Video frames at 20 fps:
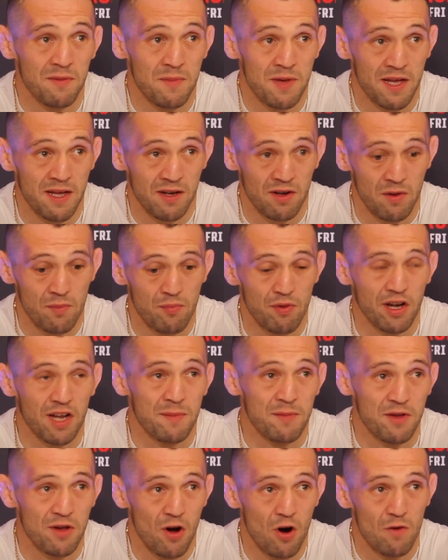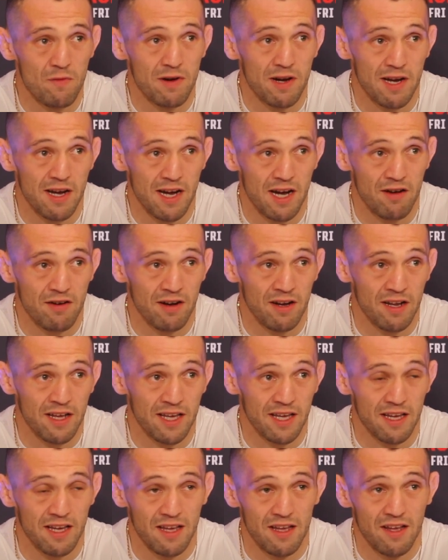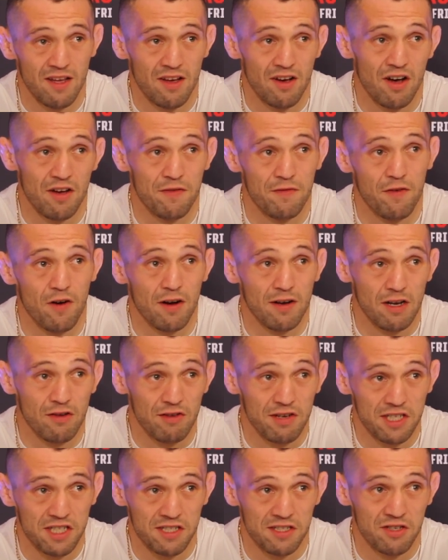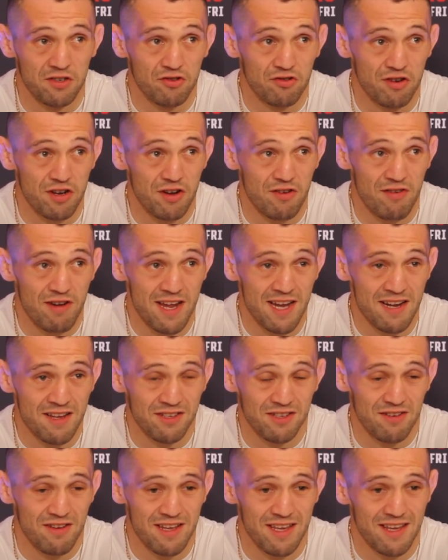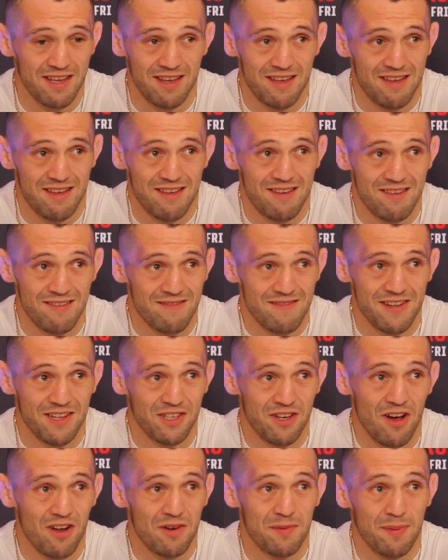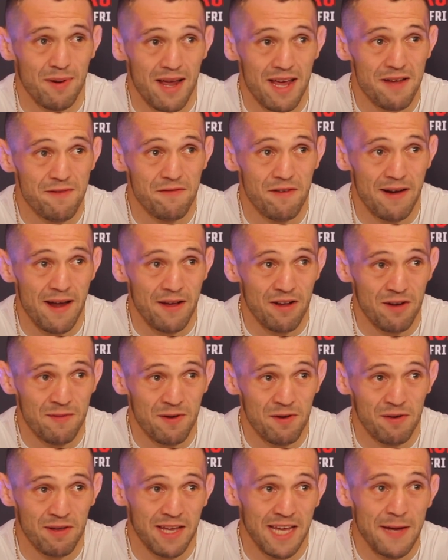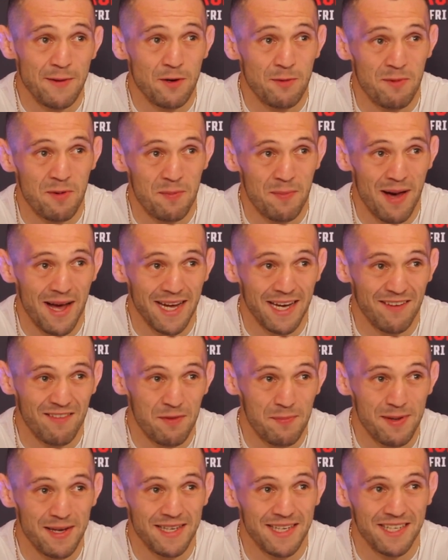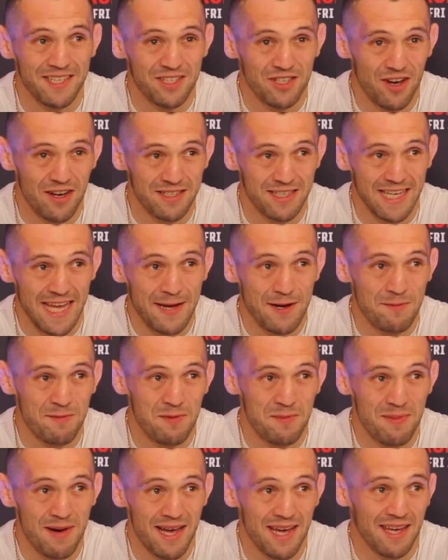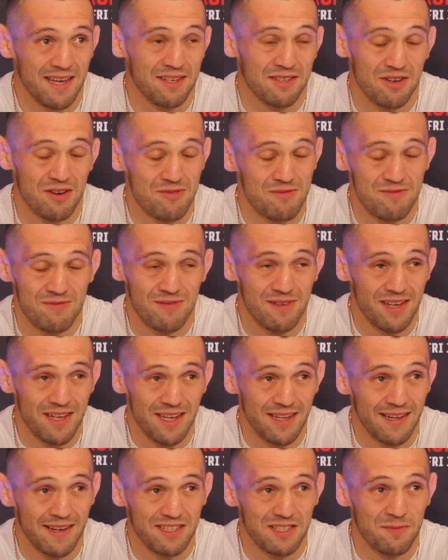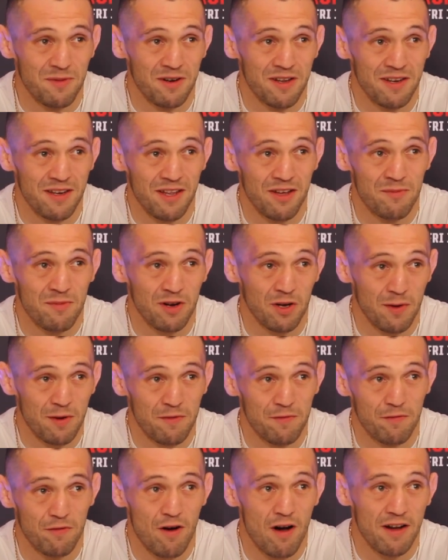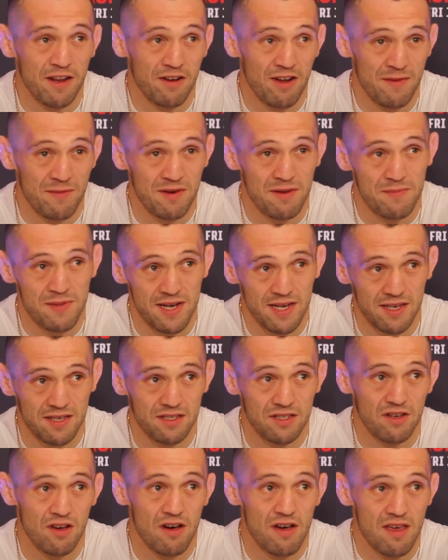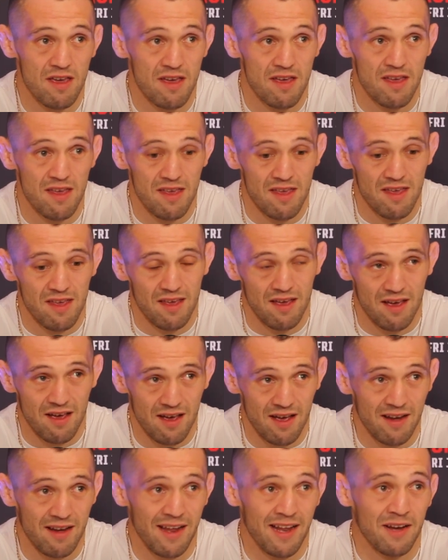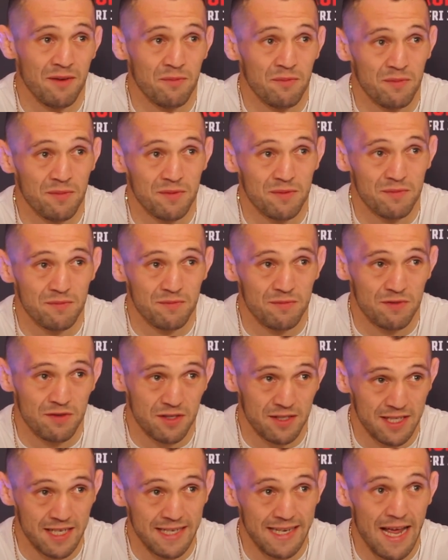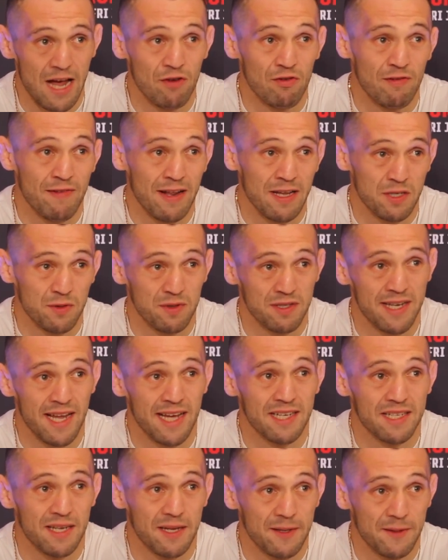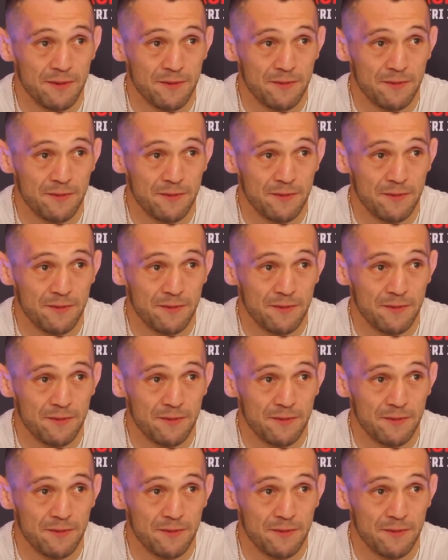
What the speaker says: me and they're bringing me over here, and like, I fought there recently in the Tree Arena, so like, it's all to play for now. You know what I mean? I keep coming back. I have to beat these guys, I keep coming back. So that's what I'm going to do. I'm going to go Friday night, I'm going to beat this guy, and then sit down and revise what's next.